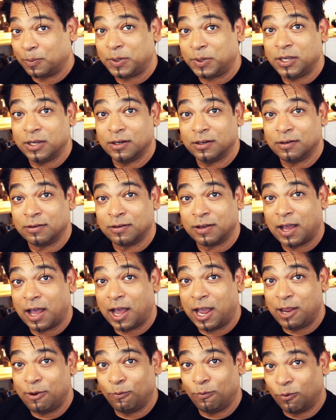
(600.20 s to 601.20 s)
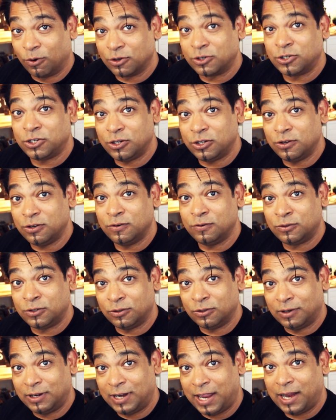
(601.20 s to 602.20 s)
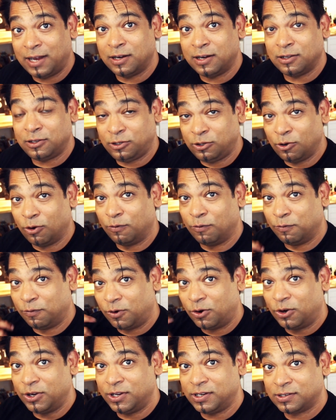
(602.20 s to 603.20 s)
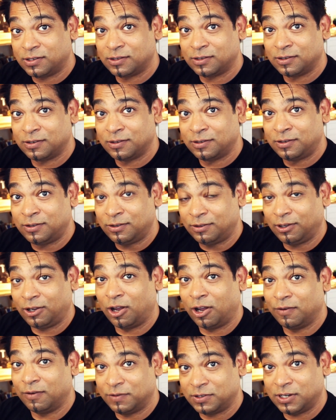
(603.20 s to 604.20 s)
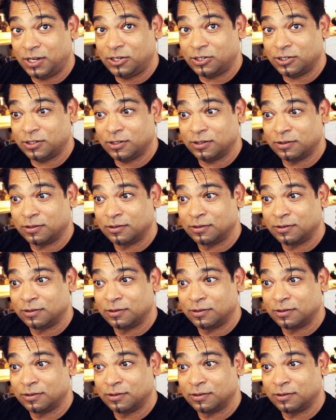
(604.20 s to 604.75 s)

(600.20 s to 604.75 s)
here. I want you to lend your voice to the conversation.